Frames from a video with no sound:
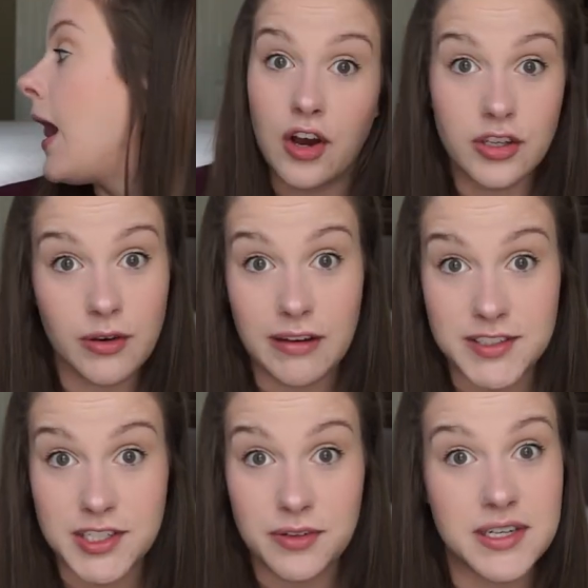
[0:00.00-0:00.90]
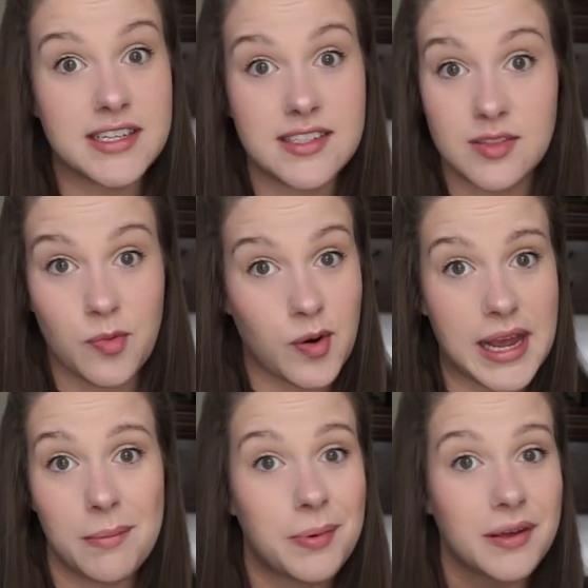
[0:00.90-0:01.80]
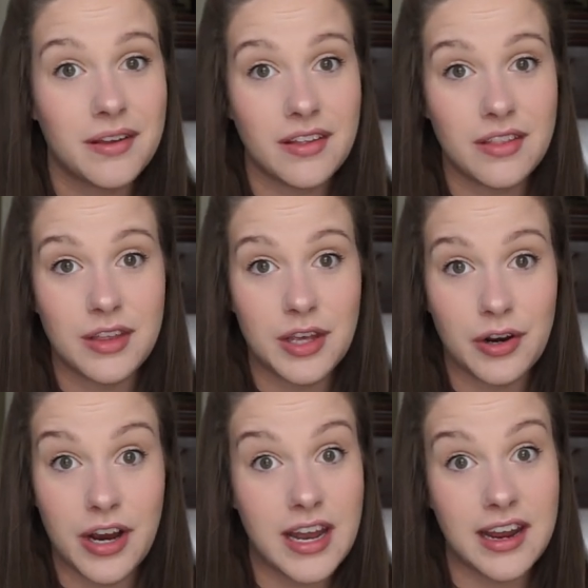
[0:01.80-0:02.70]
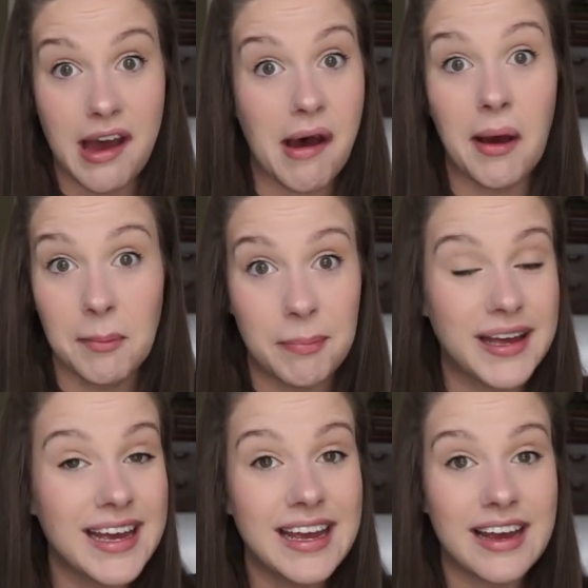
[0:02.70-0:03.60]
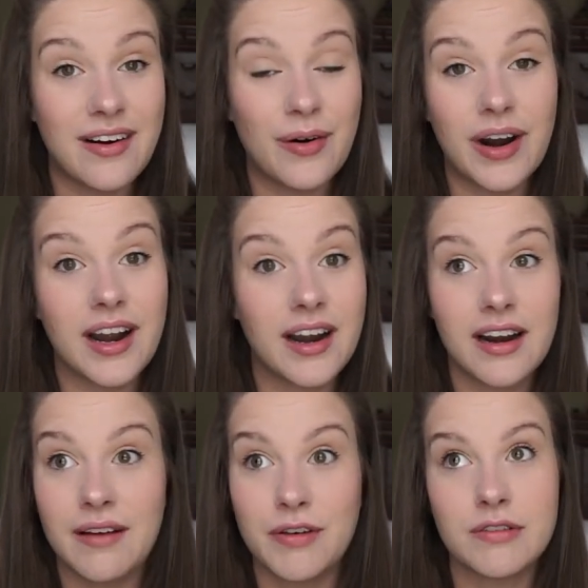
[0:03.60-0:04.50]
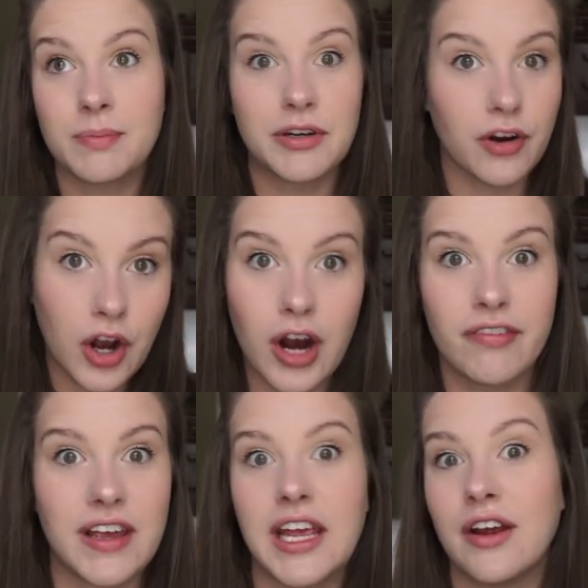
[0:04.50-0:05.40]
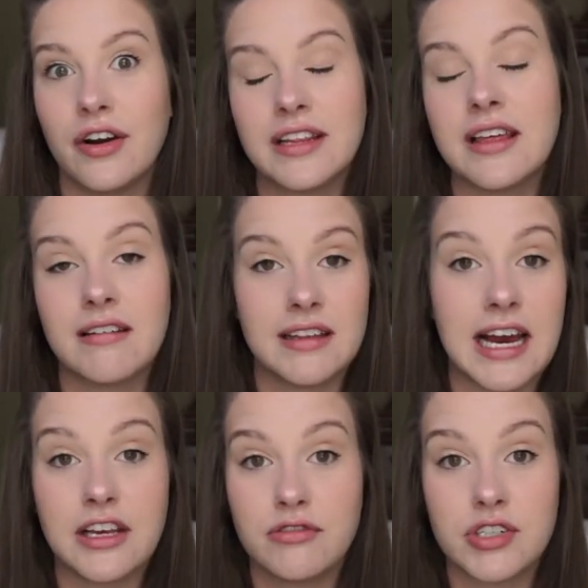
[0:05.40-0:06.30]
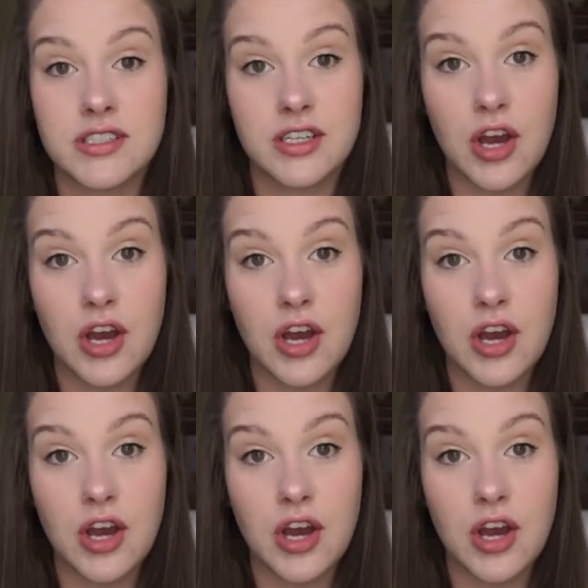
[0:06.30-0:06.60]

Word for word: All you have to do is wipe the urine up or if you spill your coffee or anything like that you just